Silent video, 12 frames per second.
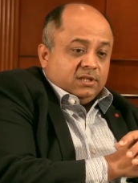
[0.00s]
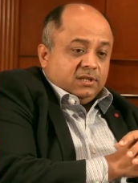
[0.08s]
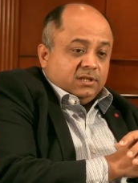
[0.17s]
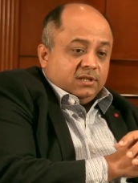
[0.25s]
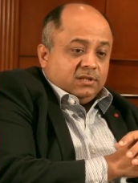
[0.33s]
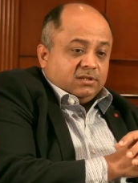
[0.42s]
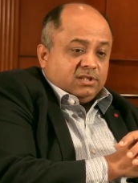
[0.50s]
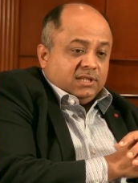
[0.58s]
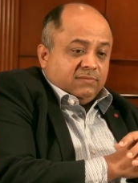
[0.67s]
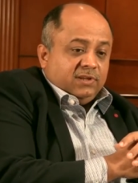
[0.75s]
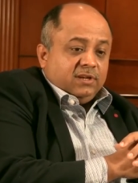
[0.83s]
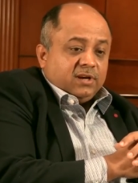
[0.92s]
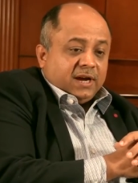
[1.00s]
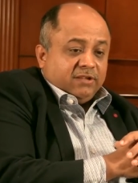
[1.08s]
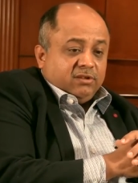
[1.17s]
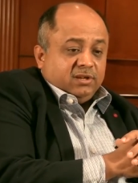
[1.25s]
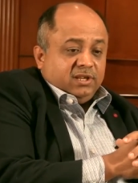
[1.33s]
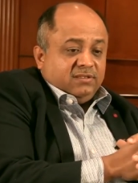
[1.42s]
the the T V
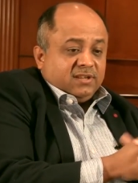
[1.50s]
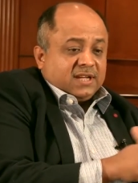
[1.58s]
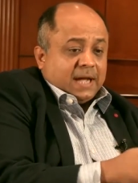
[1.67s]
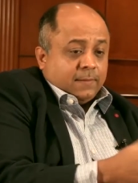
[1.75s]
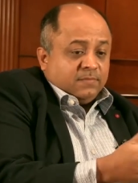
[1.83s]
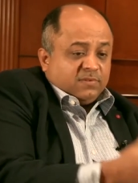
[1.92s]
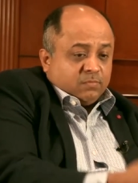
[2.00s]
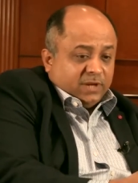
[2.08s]
either either comes